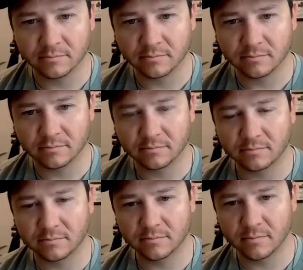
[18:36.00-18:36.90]

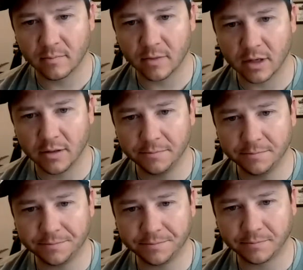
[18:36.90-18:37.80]

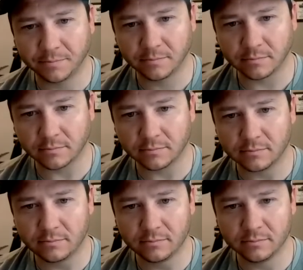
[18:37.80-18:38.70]

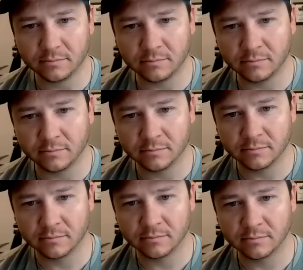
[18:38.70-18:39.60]

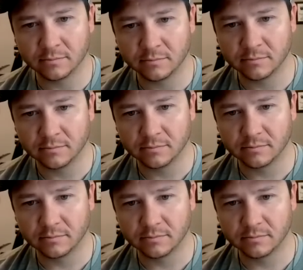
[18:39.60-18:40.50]

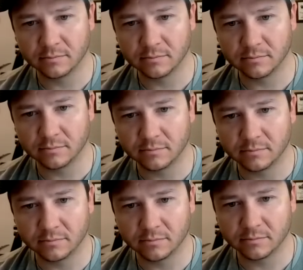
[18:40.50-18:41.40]

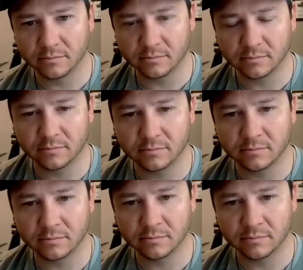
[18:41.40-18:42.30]

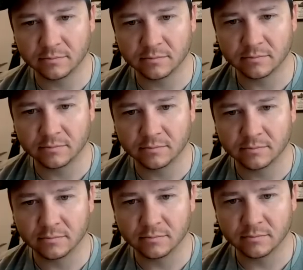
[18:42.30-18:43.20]

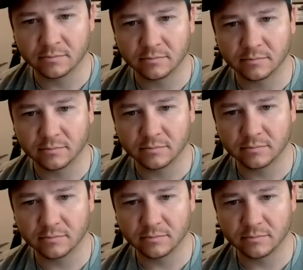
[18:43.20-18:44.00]
(silent)